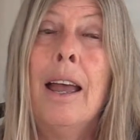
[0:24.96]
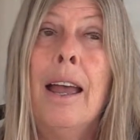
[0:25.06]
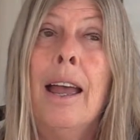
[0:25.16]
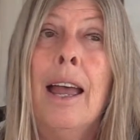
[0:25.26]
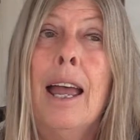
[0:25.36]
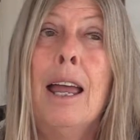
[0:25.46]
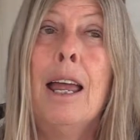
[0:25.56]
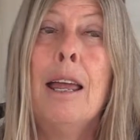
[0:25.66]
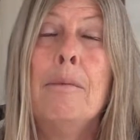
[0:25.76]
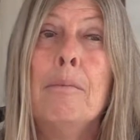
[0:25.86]

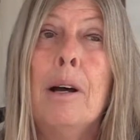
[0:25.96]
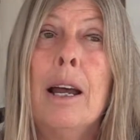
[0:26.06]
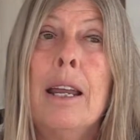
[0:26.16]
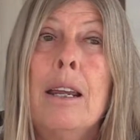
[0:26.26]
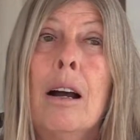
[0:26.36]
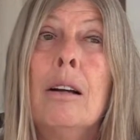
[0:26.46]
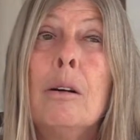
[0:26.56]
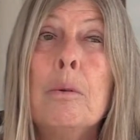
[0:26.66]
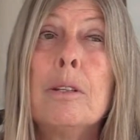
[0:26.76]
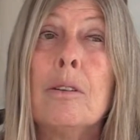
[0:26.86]
And my
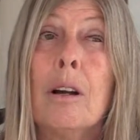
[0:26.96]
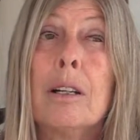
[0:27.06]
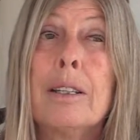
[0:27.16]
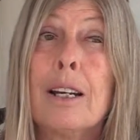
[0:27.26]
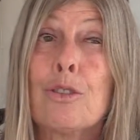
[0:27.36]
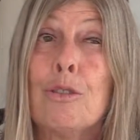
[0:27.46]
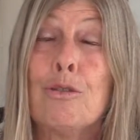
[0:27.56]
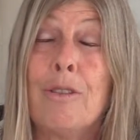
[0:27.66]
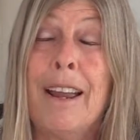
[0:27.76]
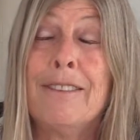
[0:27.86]
uncle was an architectural
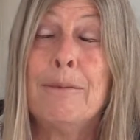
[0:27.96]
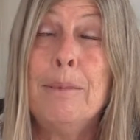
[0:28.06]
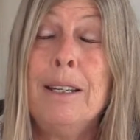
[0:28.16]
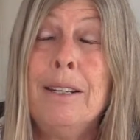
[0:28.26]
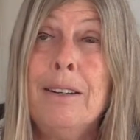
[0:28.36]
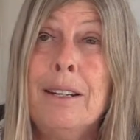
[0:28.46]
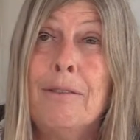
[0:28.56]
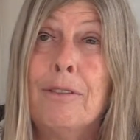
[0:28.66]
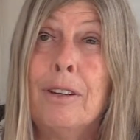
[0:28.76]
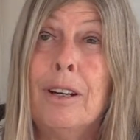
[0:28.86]
draftsman
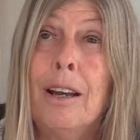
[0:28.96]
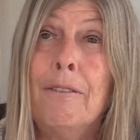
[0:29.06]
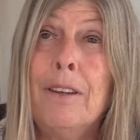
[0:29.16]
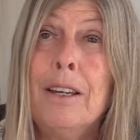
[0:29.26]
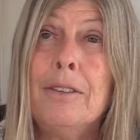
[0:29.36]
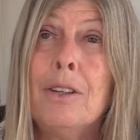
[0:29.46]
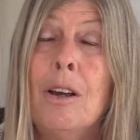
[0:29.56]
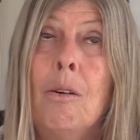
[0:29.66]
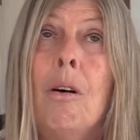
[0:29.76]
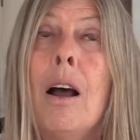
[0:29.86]
in Philadelphia,
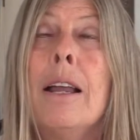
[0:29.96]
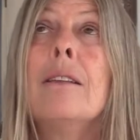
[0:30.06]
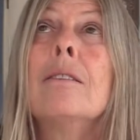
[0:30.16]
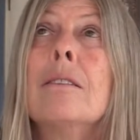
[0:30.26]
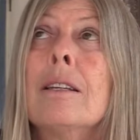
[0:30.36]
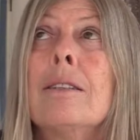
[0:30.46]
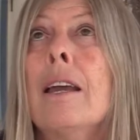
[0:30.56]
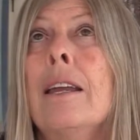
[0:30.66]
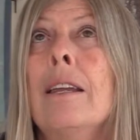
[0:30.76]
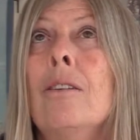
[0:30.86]
so I guess
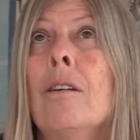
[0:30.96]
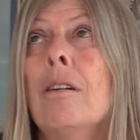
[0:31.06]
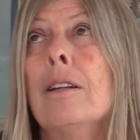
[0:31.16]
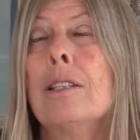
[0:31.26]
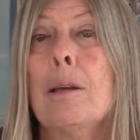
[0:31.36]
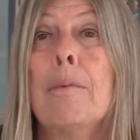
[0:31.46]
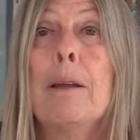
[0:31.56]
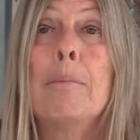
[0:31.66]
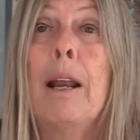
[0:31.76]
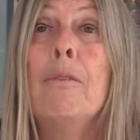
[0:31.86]
I inherited
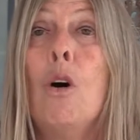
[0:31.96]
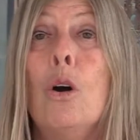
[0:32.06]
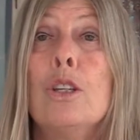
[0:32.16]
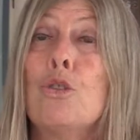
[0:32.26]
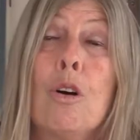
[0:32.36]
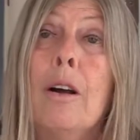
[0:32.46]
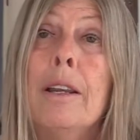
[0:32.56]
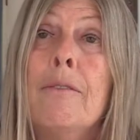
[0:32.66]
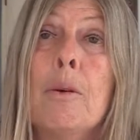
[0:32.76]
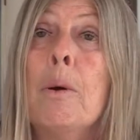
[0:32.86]
something, but I've always
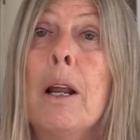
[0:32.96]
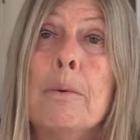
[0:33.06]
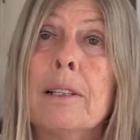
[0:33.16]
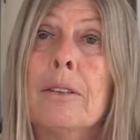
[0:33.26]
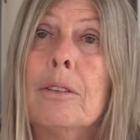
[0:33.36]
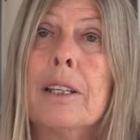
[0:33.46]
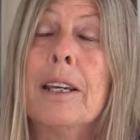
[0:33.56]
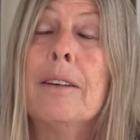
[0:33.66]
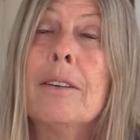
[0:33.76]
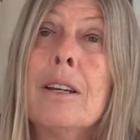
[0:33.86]
drawn, even when I was a little
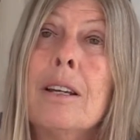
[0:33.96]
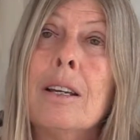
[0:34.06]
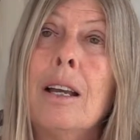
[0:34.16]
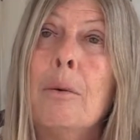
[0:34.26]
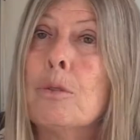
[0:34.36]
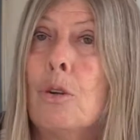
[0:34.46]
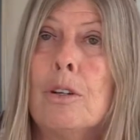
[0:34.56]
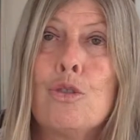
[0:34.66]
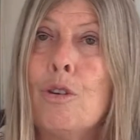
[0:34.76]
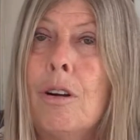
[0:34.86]
kid, I was
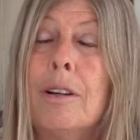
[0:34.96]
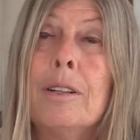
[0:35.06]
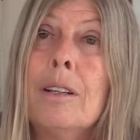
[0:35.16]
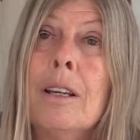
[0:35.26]
always drawing.